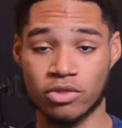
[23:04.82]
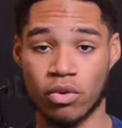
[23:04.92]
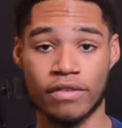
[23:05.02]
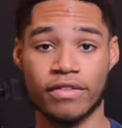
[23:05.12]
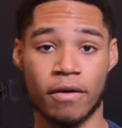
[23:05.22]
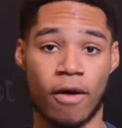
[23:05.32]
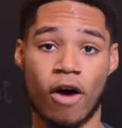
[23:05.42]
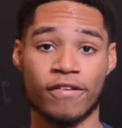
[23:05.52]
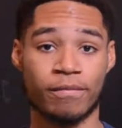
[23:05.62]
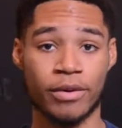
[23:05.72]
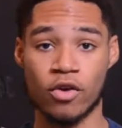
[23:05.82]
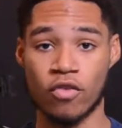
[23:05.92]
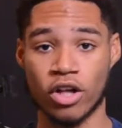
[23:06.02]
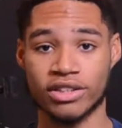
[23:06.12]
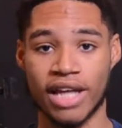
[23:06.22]
off of pure
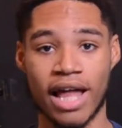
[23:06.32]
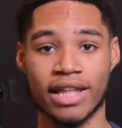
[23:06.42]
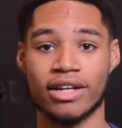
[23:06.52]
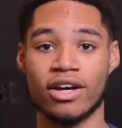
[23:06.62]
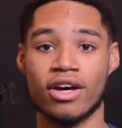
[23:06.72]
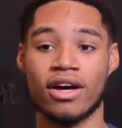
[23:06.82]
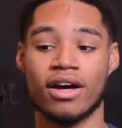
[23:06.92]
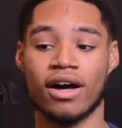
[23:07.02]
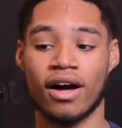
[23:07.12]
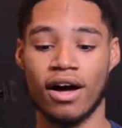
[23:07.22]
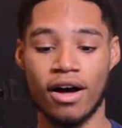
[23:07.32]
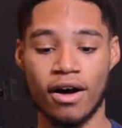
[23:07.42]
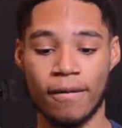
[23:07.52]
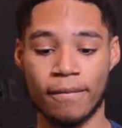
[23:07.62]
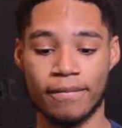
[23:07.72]
raw talent,
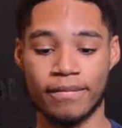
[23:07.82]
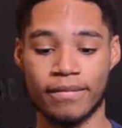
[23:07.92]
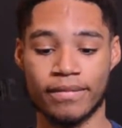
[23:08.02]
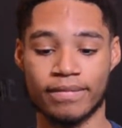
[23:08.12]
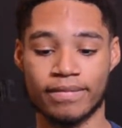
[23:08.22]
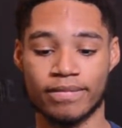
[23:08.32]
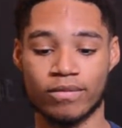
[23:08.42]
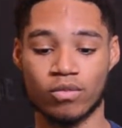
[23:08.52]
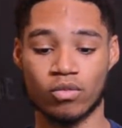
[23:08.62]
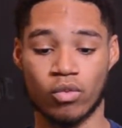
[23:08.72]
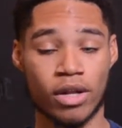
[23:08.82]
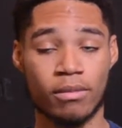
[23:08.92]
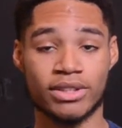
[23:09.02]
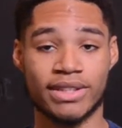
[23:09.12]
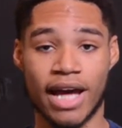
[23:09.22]
one of the
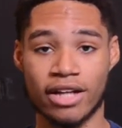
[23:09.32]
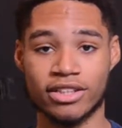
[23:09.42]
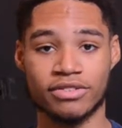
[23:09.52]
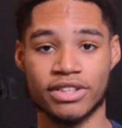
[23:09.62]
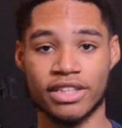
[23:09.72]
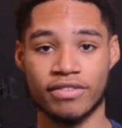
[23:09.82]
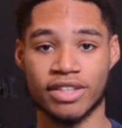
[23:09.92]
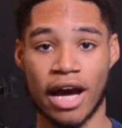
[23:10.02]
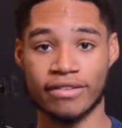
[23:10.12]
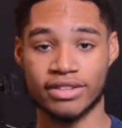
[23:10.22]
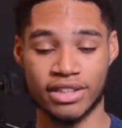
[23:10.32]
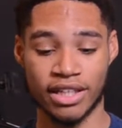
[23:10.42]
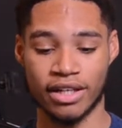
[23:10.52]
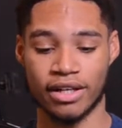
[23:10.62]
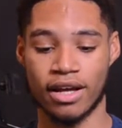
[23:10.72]
most talented receivers I've
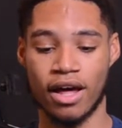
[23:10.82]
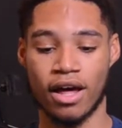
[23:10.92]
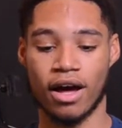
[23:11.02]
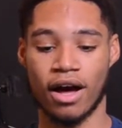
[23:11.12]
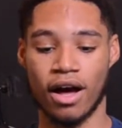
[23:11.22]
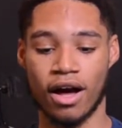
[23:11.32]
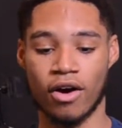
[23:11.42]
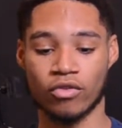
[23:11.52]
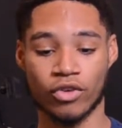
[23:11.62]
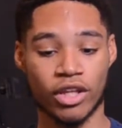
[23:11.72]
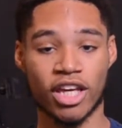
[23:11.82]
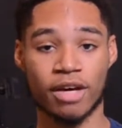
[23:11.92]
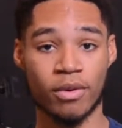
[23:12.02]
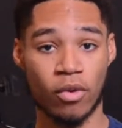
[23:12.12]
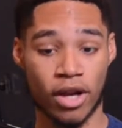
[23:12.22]
seen. Really
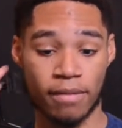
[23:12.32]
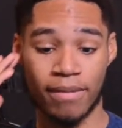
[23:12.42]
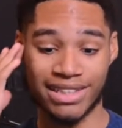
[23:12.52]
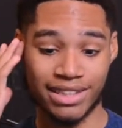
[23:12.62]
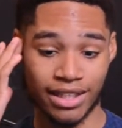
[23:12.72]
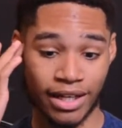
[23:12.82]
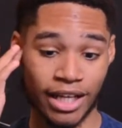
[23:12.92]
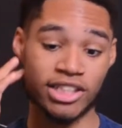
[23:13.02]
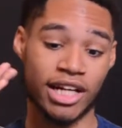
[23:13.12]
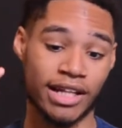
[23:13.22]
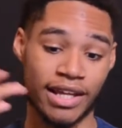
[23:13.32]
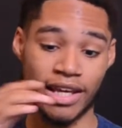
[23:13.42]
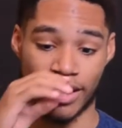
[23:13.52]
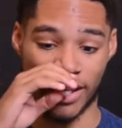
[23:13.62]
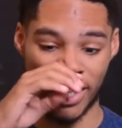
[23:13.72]
could be one of the best in the nation. I think
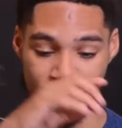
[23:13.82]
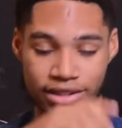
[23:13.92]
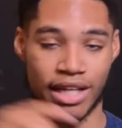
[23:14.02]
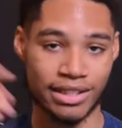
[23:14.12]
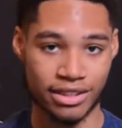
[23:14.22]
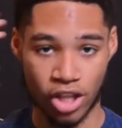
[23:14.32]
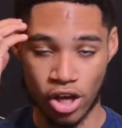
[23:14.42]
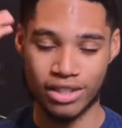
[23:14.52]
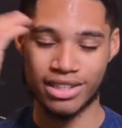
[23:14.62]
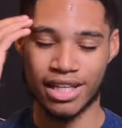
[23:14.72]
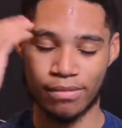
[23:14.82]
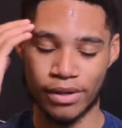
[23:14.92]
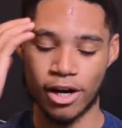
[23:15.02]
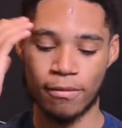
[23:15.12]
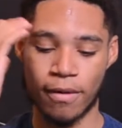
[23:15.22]
he is, as long as he can put
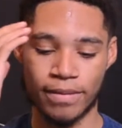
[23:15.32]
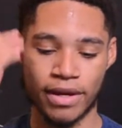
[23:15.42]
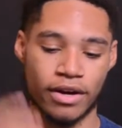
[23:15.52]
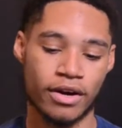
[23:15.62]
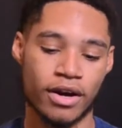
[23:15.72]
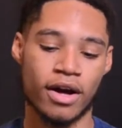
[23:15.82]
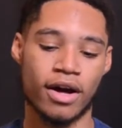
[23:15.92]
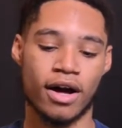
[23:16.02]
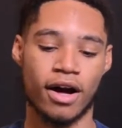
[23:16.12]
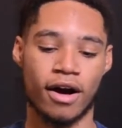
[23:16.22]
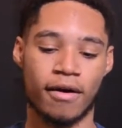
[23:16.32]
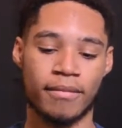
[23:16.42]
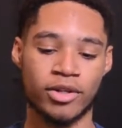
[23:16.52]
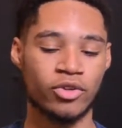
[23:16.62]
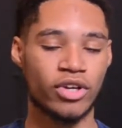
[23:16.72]
it up here,
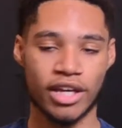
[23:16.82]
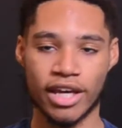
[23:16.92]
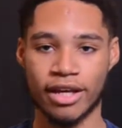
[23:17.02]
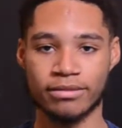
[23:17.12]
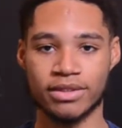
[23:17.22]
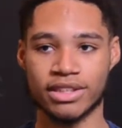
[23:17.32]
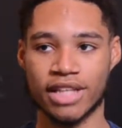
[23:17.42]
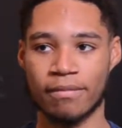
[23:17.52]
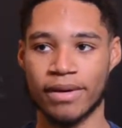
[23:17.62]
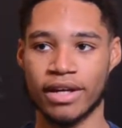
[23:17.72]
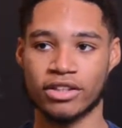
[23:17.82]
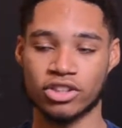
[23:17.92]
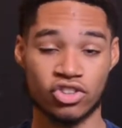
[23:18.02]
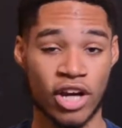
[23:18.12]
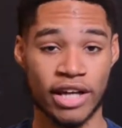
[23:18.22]
and you can get him to stop being
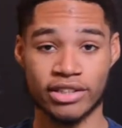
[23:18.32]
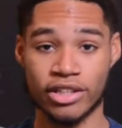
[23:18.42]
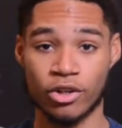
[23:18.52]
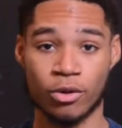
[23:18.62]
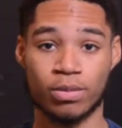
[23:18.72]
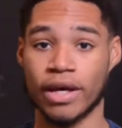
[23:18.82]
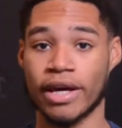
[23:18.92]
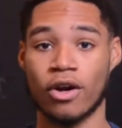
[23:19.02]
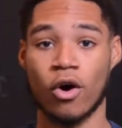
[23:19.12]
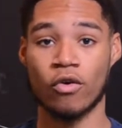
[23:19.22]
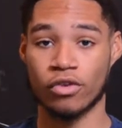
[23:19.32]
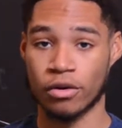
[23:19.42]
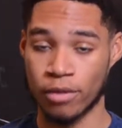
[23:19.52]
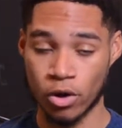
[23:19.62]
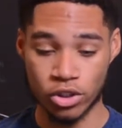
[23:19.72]
distracted or playing over
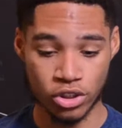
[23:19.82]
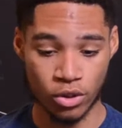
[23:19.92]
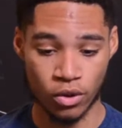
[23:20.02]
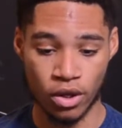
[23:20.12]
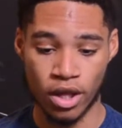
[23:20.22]
emotional.